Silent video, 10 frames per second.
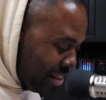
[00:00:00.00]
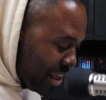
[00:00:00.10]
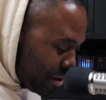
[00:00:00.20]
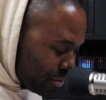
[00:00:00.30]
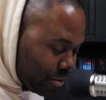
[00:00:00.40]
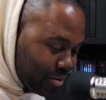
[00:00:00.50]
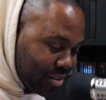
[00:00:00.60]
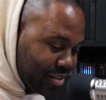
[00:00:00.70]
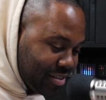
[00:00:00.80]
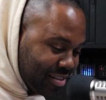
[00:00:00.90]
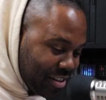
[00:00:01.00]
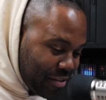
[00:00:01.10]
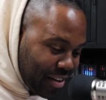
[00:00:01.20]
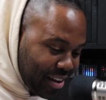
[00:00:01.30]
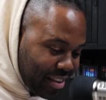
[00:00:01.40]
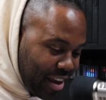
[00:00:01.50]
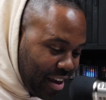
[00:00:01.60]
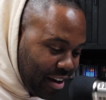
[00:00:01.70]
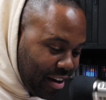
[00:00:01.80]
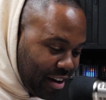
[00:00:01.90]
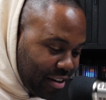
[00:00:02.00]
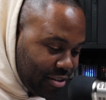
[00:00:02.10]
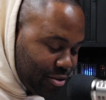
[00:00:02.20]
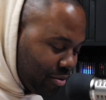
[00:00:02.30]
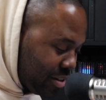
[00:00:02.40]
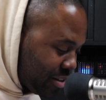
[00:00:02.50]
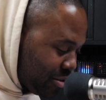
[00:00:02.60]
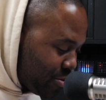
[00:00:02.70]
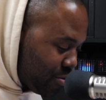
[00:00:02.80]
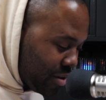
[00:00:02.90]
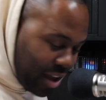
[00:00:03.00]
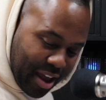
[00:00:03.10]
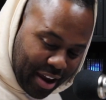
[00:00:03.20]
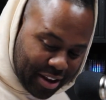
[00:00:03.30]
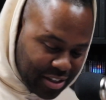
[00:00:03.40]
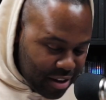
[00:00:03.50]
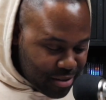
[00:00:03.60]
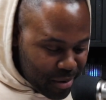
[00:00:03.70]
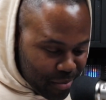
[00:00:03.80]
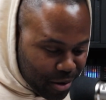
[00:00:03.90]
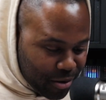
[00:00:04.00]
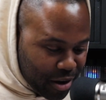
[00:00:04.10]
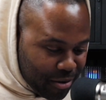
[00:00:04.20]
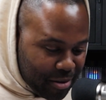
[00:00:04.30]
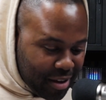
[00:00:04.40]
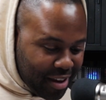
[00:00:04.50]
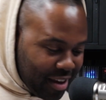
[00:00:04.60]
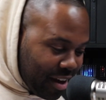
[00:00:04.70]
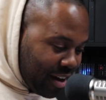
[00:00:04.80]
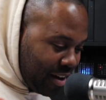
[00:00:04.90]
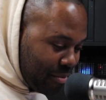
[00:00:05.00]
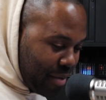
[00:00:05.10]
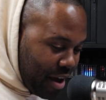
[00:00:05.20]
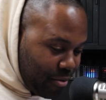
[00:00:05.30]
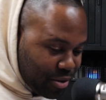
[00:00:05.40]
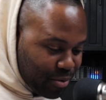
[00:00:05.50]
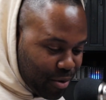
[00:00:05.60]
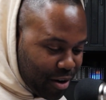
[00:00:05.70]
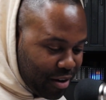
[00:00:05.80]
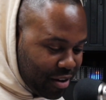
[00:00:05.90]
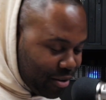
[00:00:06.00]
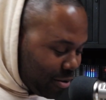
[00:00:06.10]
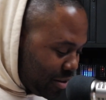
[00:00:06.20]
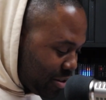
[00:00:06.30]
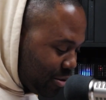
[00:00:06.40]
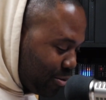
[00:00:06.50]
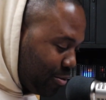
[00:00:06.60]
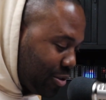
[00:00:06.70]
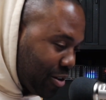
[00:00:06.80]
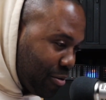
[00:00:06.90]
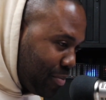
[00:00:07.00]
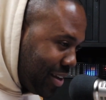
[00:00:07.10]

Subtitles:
of labels and stuff like that, you're on this new, I got to shout out to my bro, Cody, Mac, what's the word? You're on this new show on